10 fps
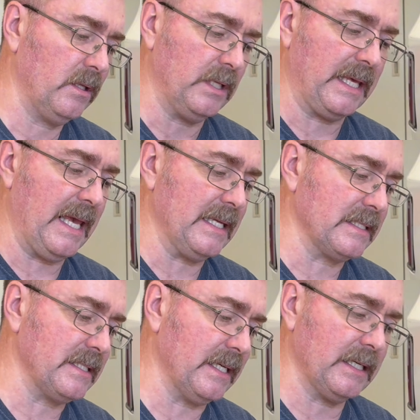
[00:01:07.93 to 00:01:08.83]
You can't
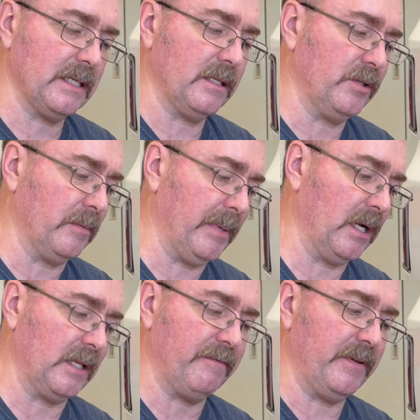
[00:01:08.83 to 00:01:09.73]
see it, you can
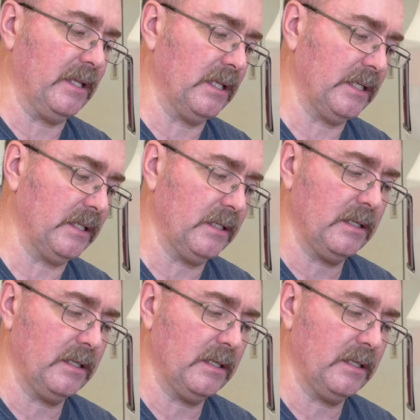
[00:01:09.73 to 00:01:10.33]
barely feel it,